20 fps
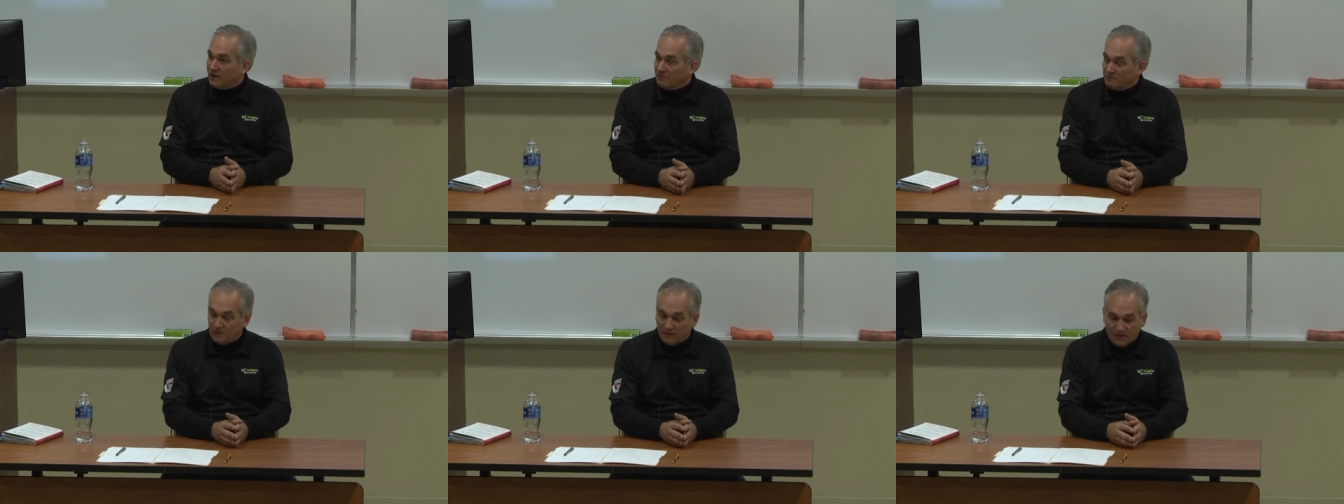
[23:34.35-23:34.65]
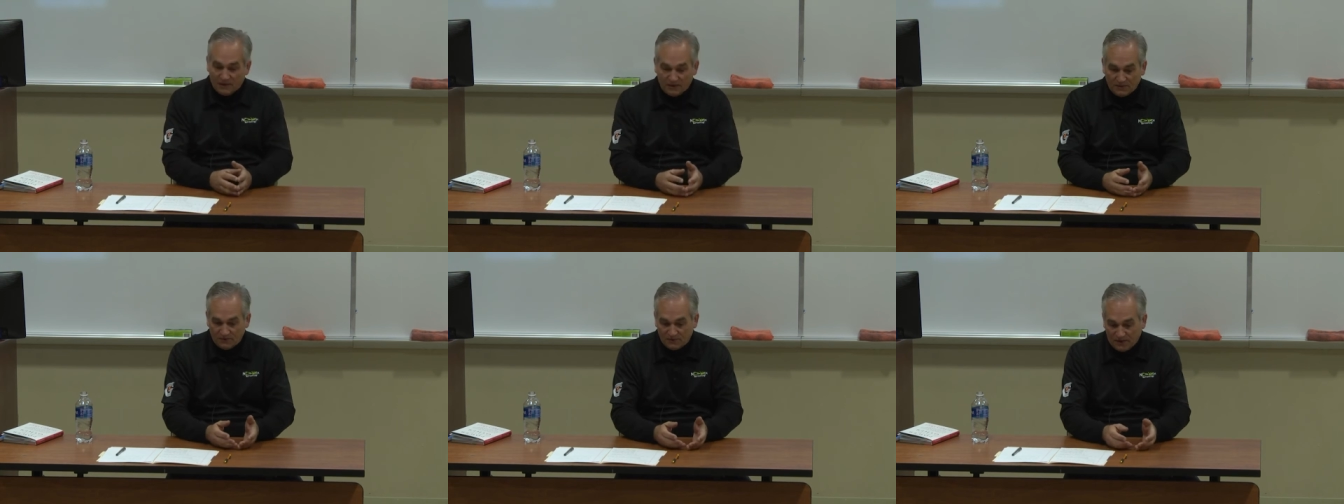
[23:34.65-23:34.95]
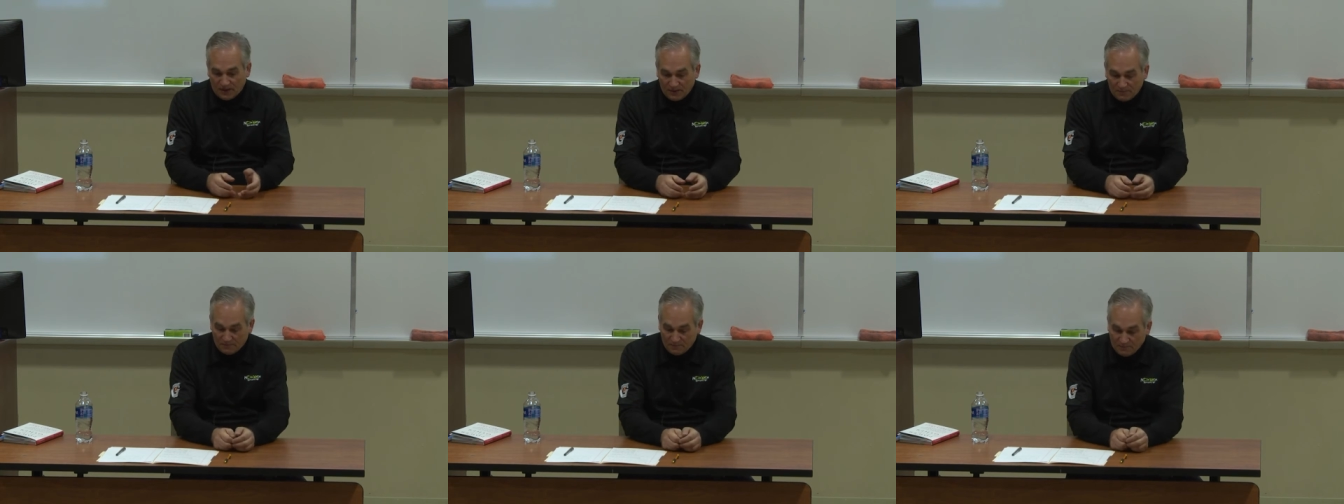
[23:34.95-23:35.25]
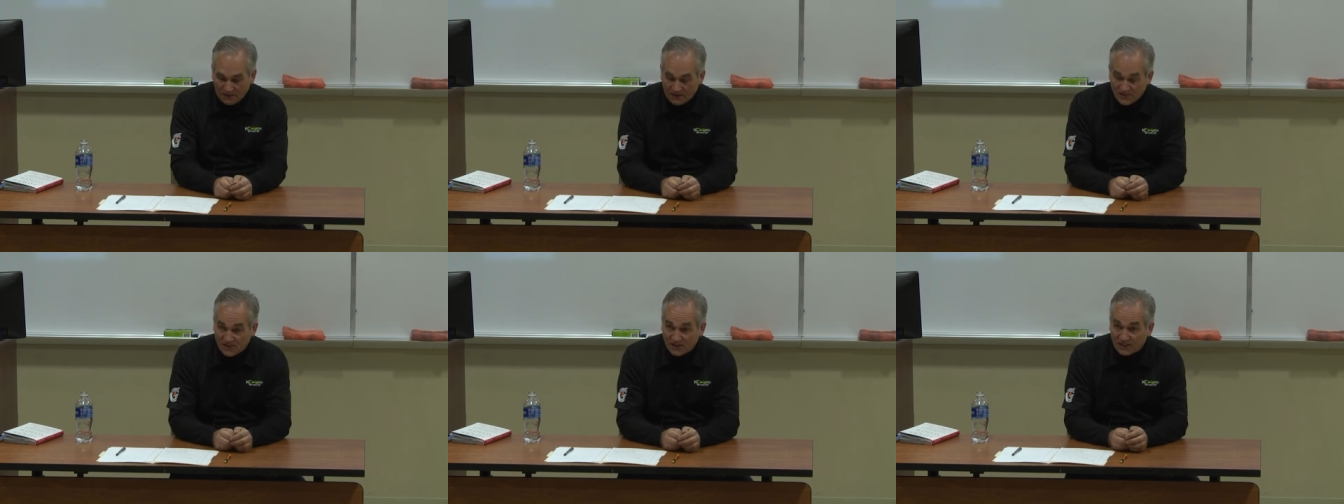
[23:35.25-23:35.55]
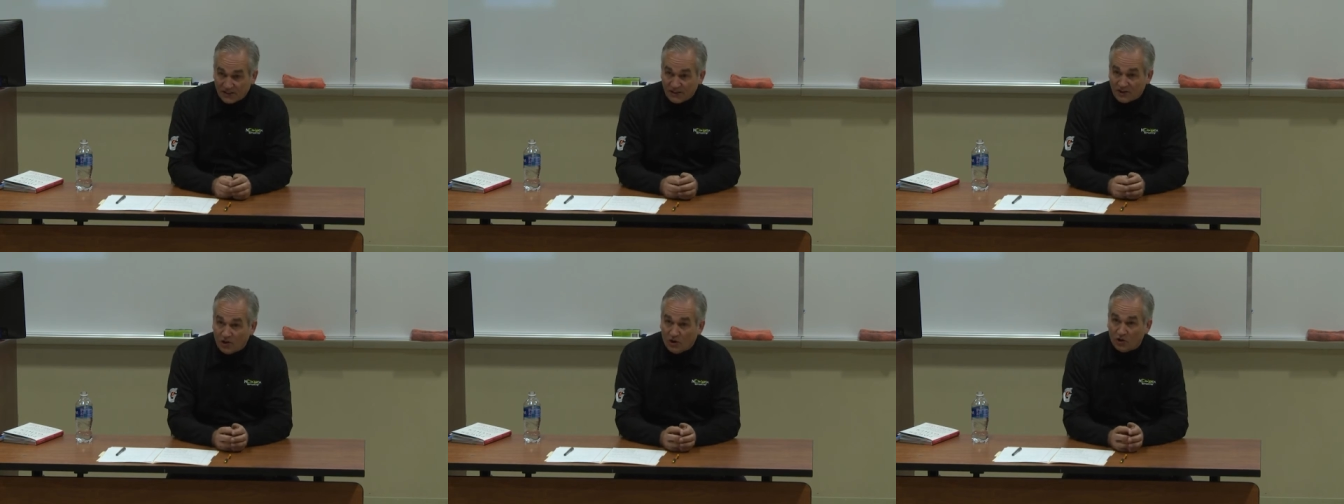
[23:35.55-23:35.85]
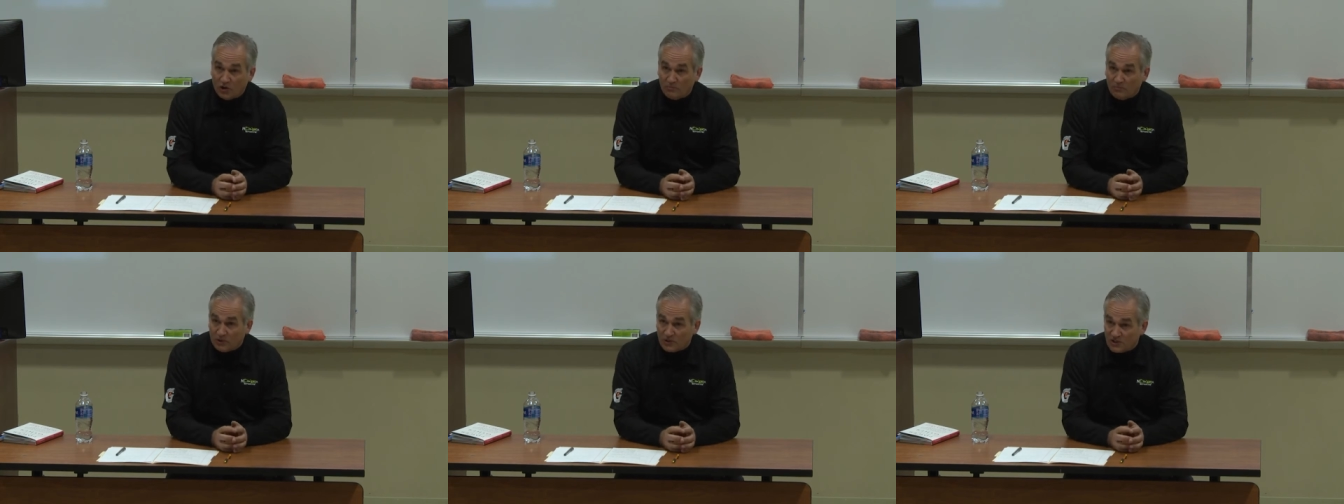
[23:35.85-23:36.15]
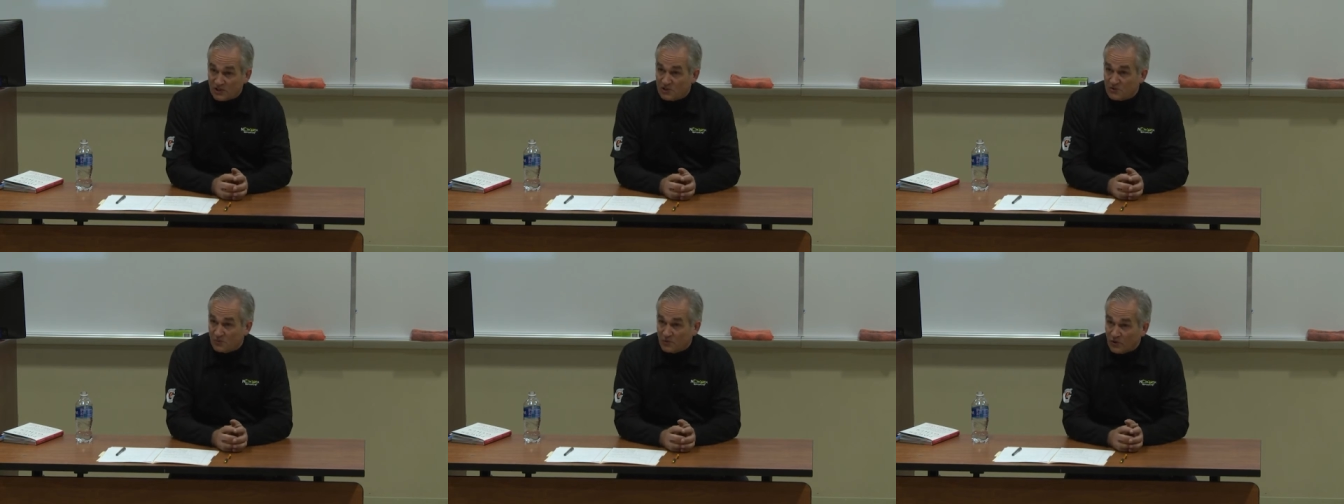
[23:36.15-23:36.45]
And, and I basically called it
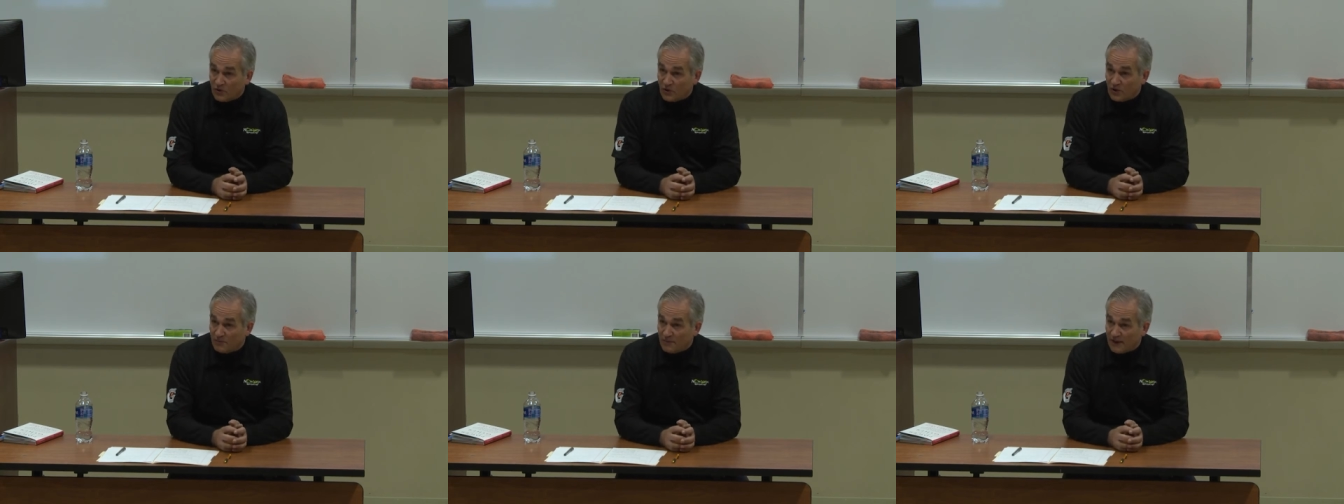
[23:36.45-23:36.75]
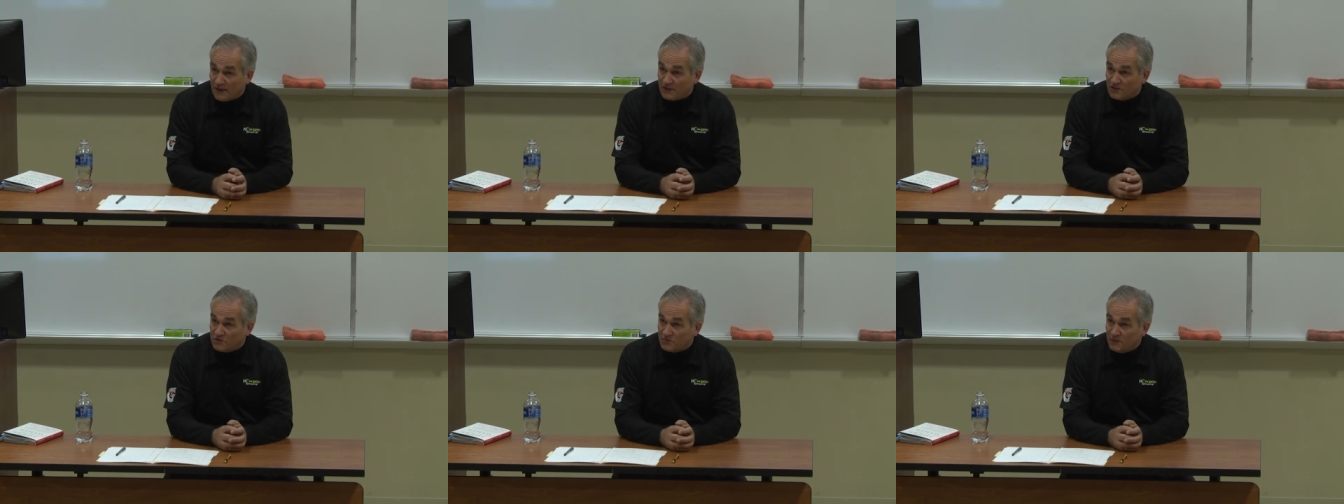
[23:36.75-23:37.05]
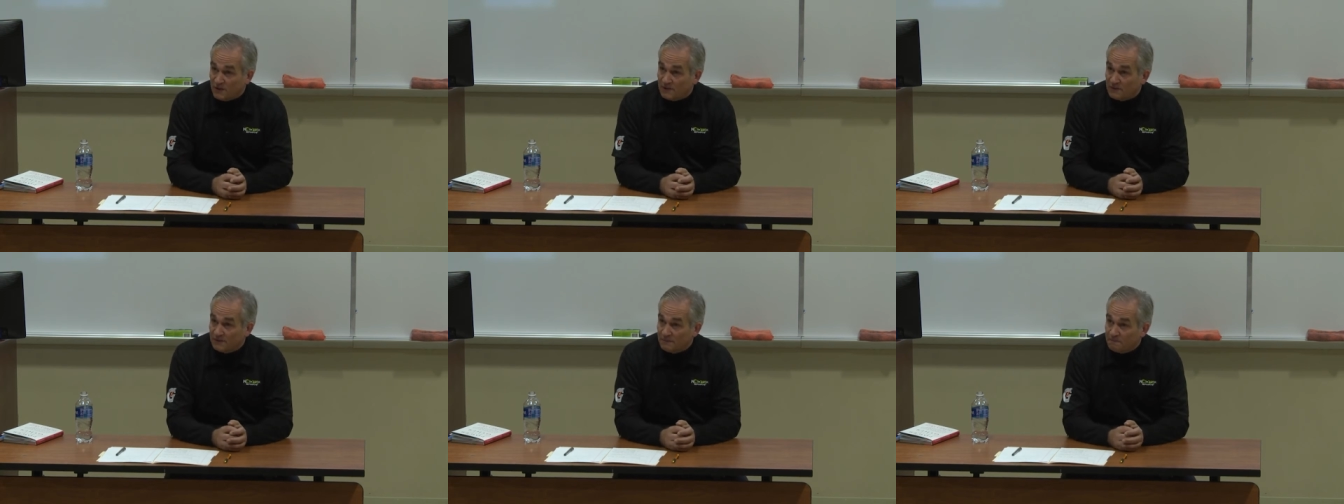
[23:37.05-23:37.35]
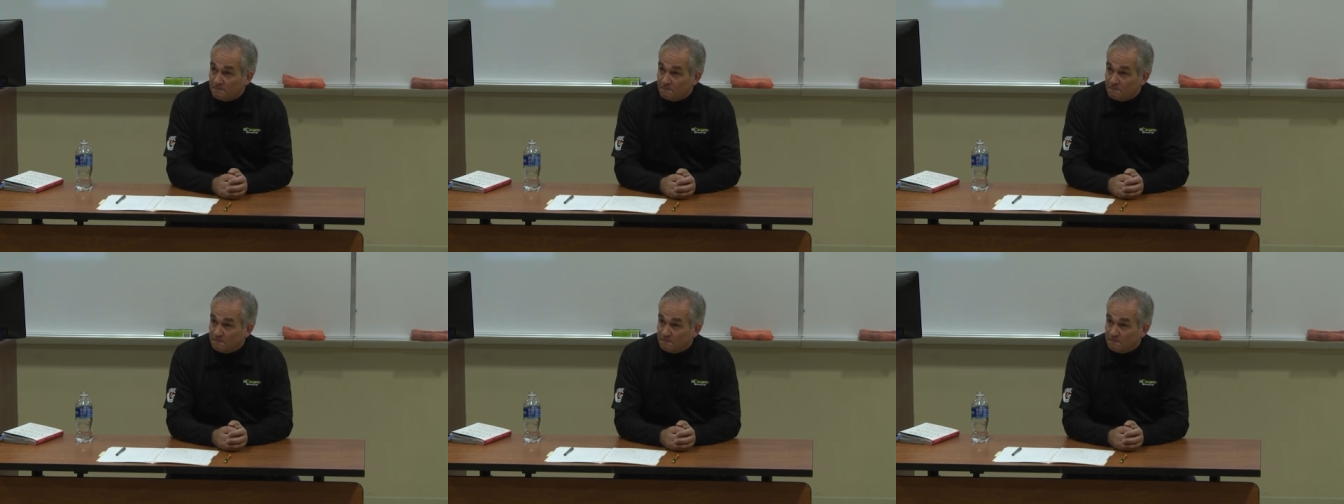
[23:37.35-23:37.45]
participatory management